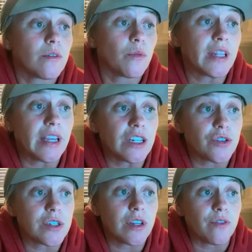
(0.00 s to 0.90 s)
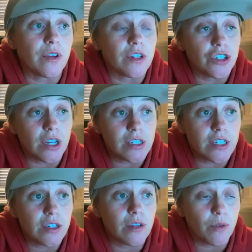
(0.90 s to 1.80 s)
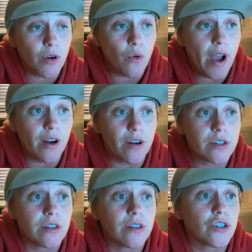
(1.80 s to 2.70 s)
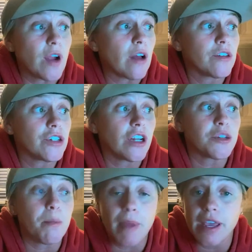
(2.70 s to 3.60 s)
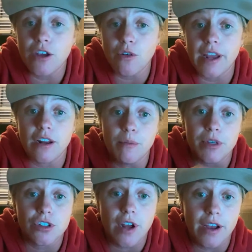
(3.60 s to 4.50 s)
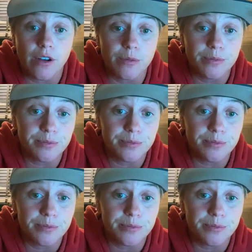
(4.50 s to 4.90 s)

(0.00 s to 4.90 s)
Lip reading: when the interest of justice requires, the trial judge may grant a mistrial.